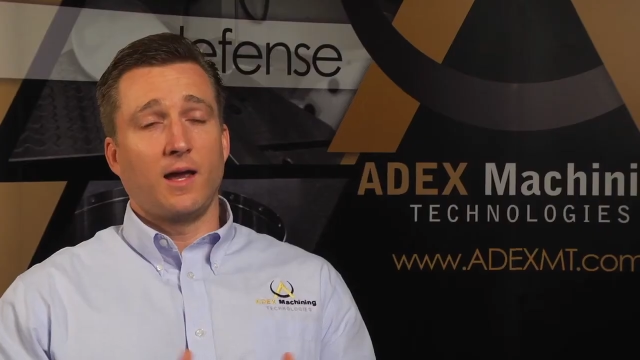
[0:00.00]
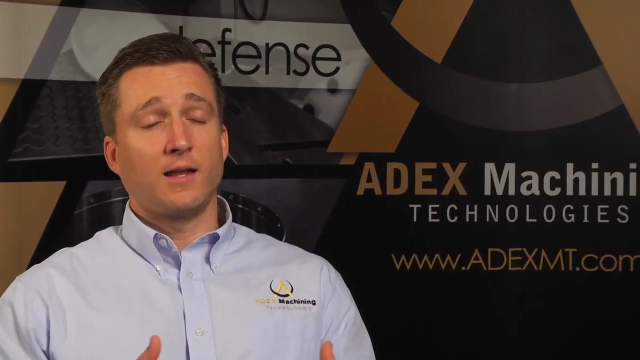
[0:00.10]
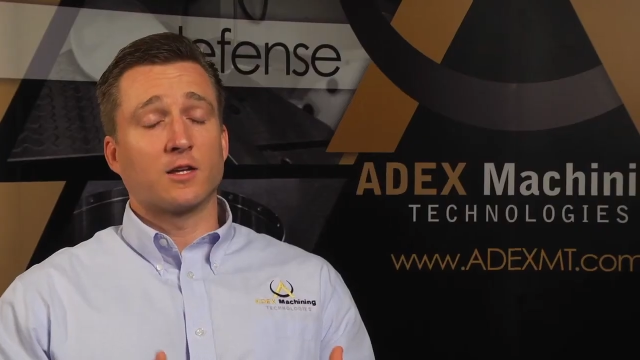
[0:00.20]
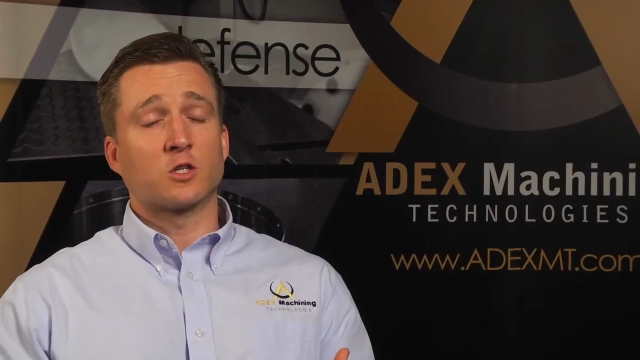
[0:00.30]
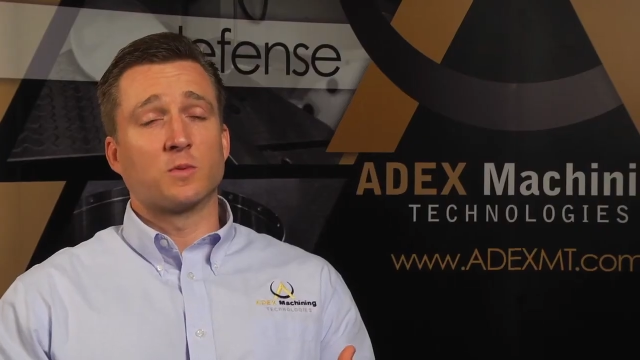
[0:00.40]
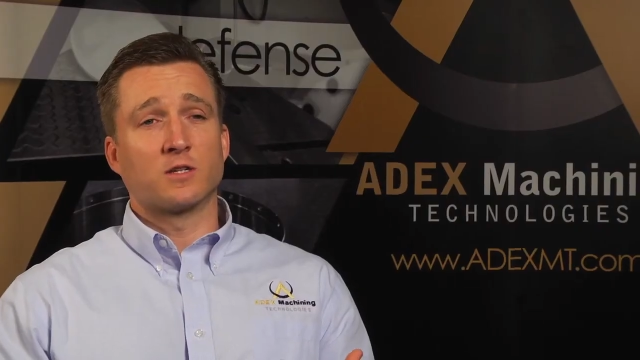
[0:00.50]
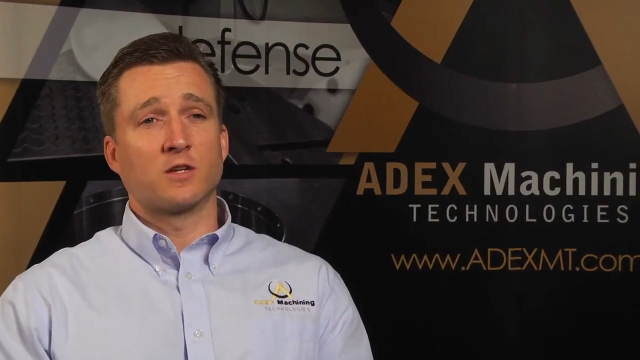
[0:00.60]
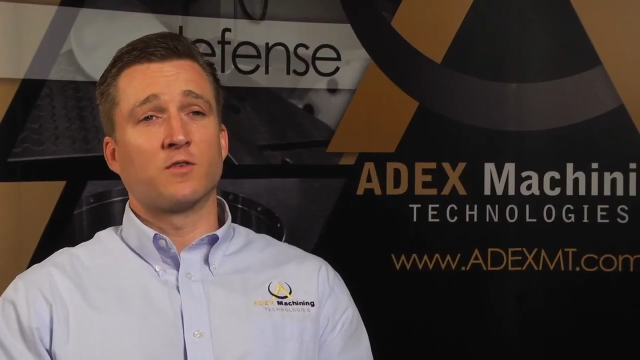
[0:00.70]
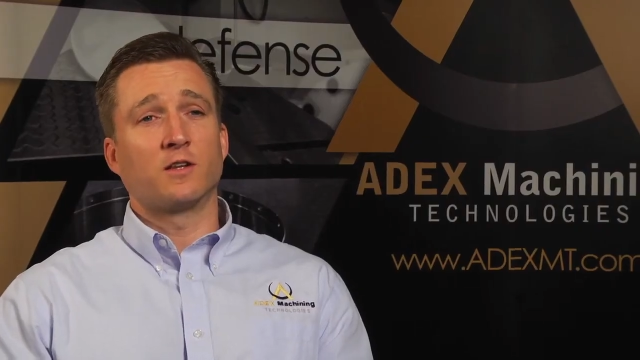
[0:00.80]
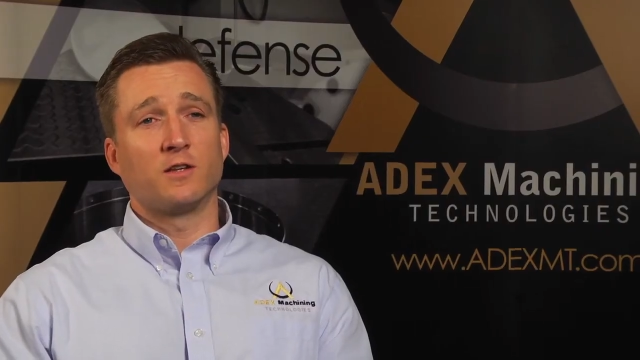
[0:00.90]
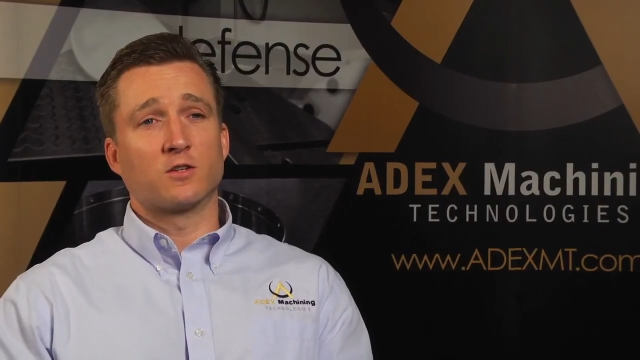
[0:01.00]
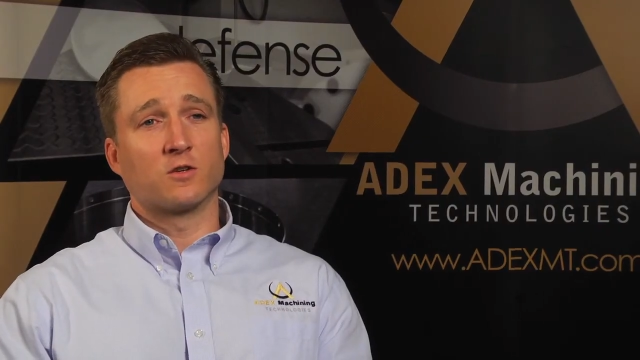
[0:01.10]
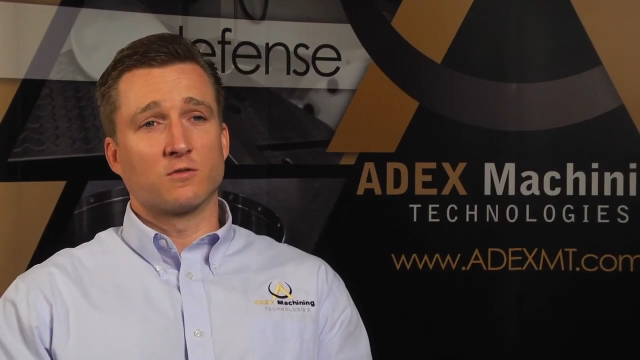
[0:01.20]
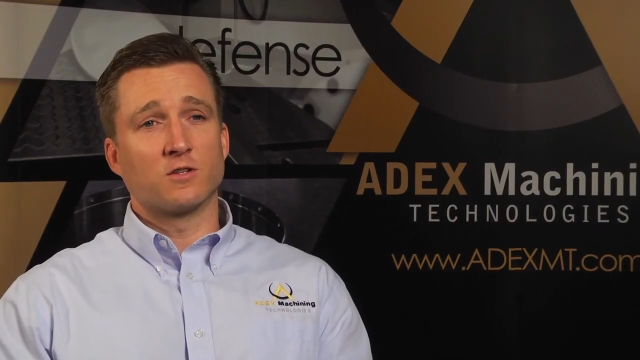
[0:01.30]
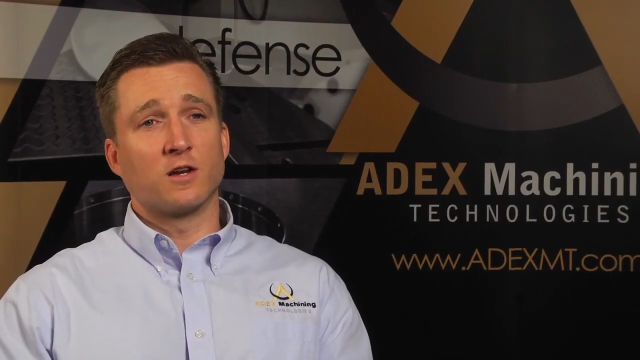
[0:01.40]
ADEX specifically
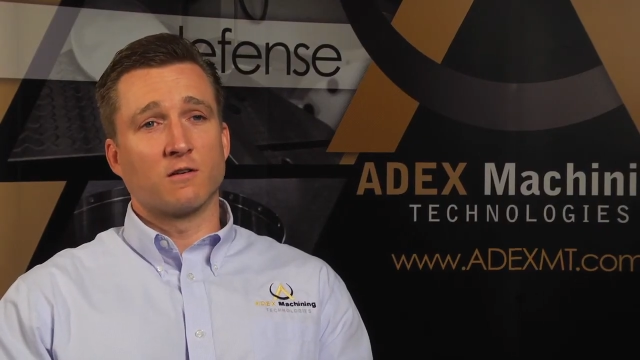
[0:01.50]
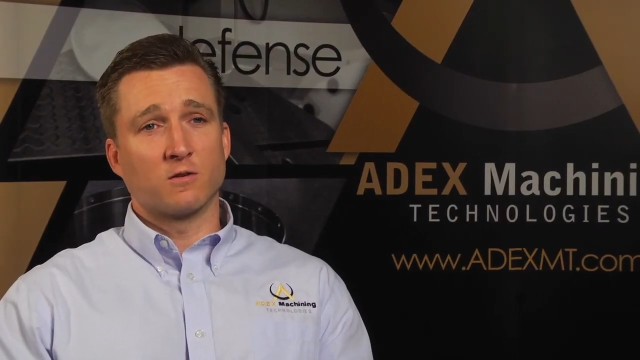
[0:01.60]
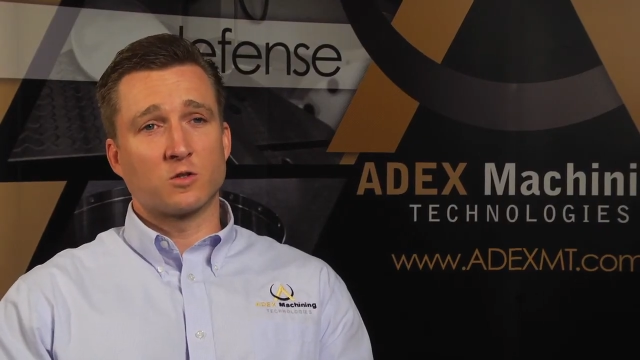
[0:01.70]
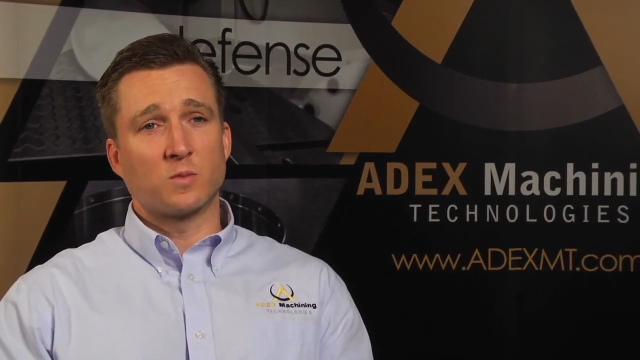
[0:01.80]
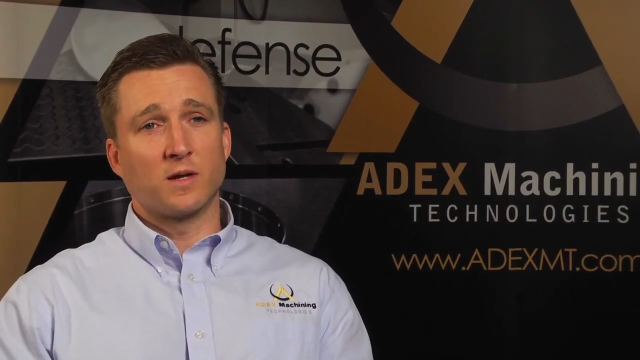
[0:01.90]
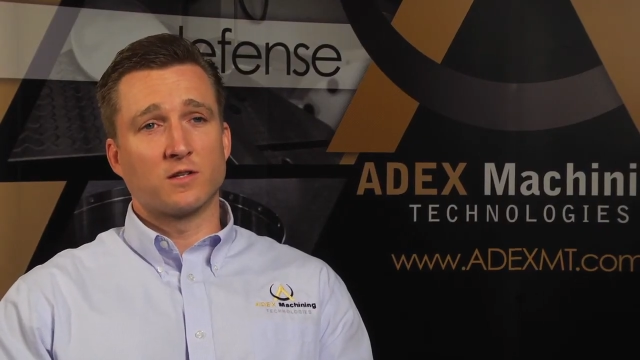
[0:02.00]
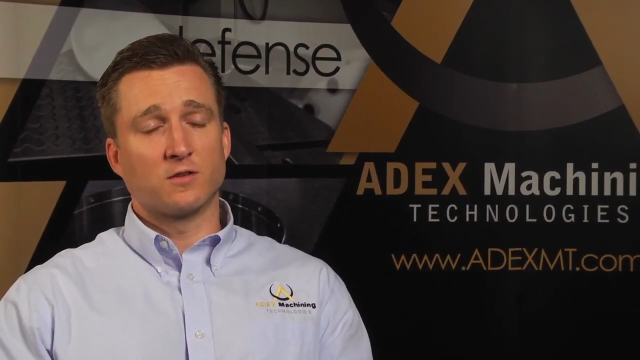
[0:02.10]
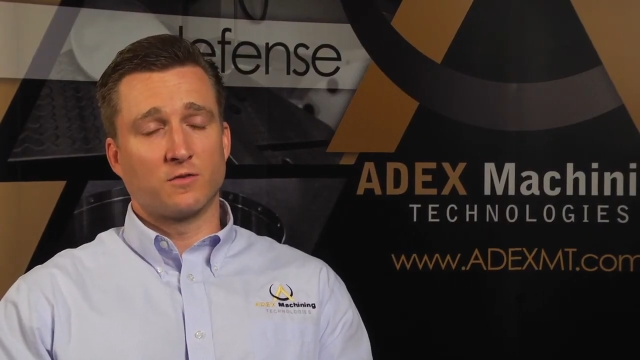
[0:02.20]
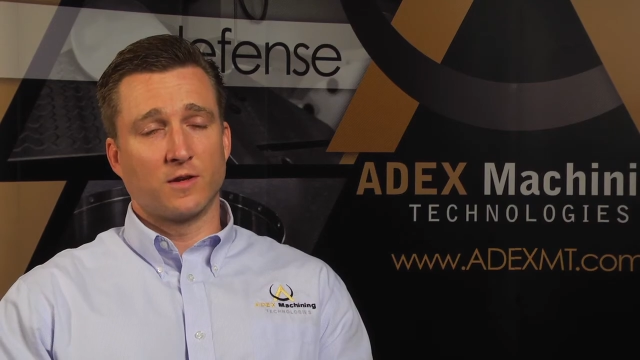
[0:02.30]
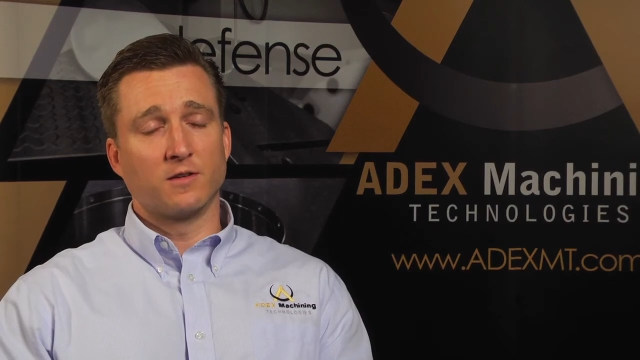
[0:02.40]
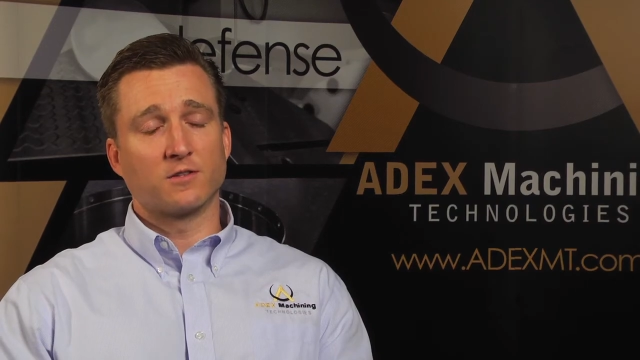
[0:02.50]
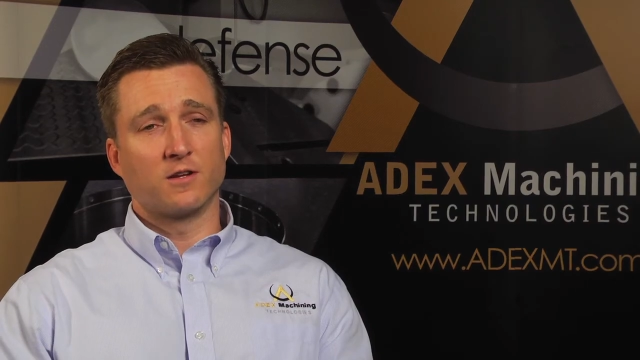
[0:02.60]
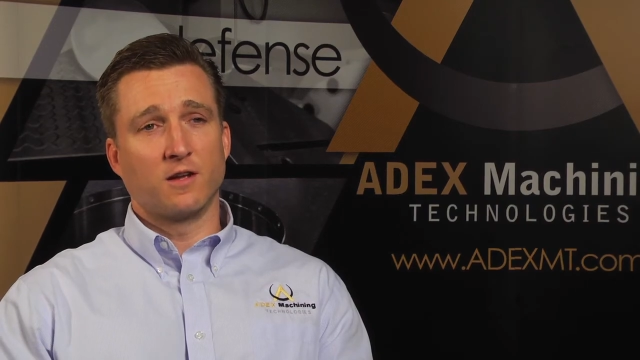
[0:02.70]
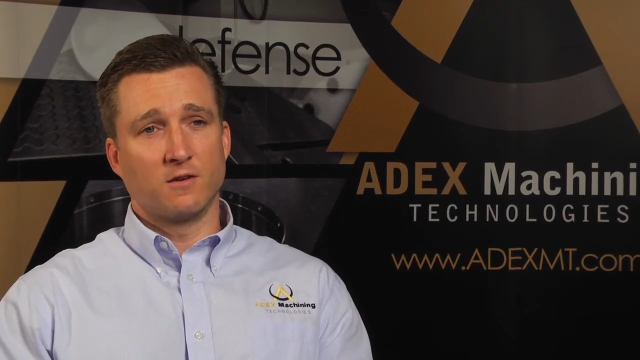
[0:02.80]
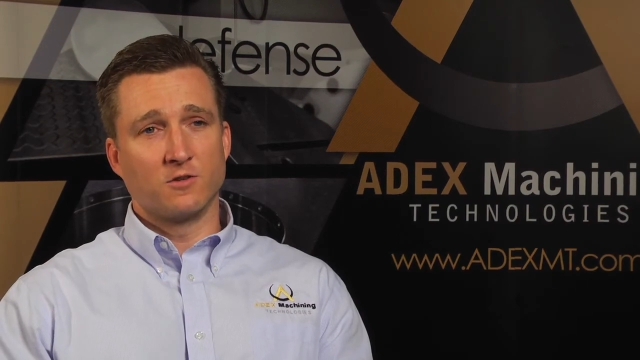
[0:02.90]
serves the aerospace, defense,
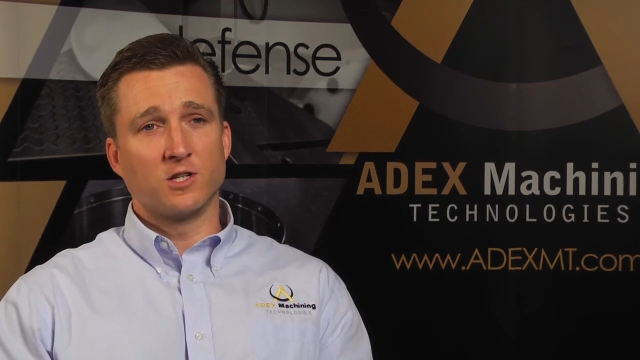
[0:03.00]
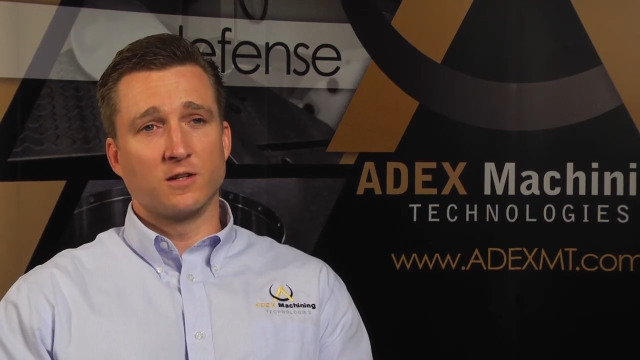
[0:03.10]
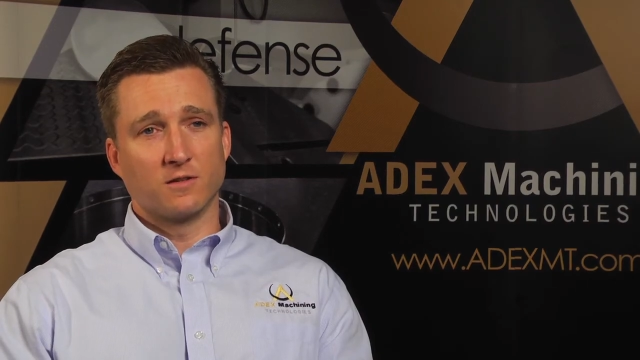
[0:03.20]
and energy